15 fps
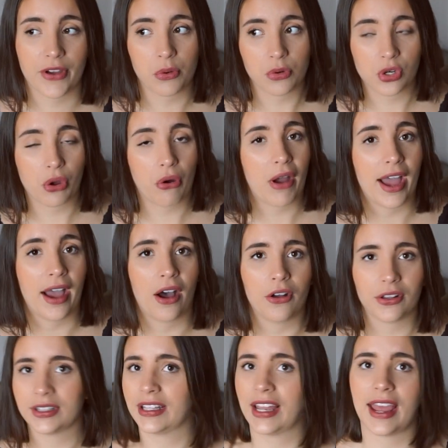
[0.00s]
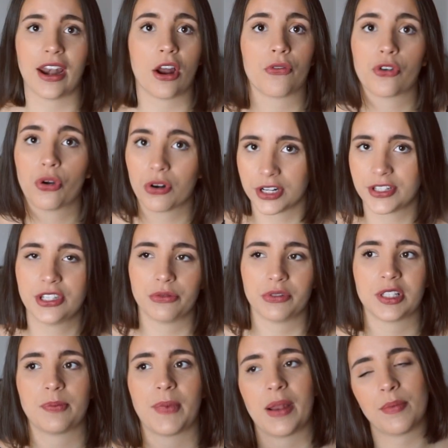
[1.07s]
I would go out, and then of course you
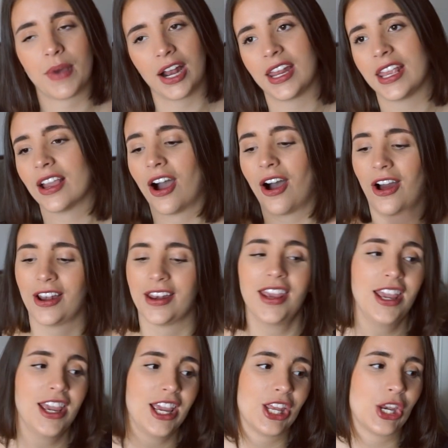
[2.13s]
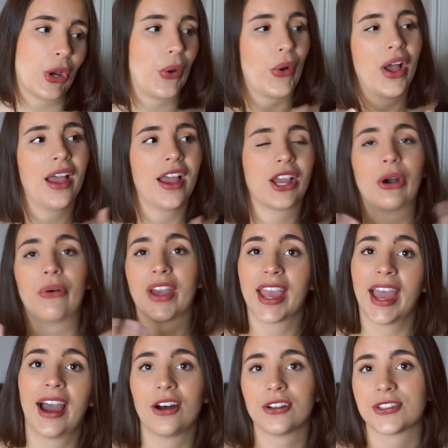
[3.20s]
would spend money on, you know, going
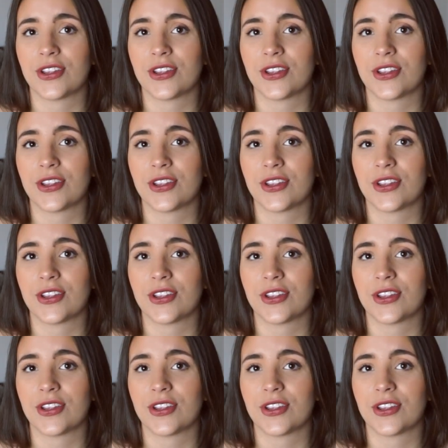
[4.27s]
out.